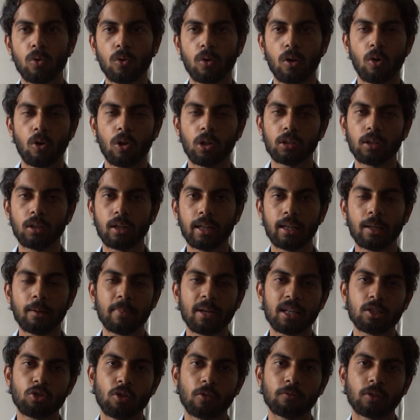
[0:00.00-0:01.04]
all the
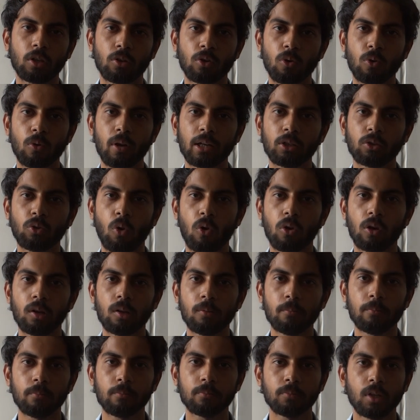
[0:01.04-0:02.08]
elements of the row and
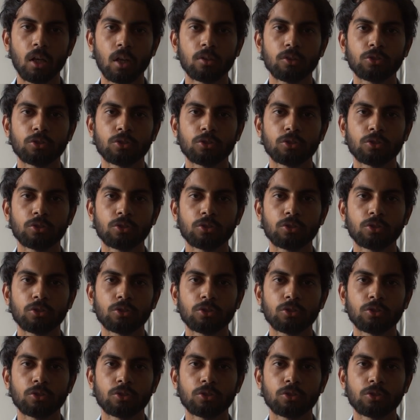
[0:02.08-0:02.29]
column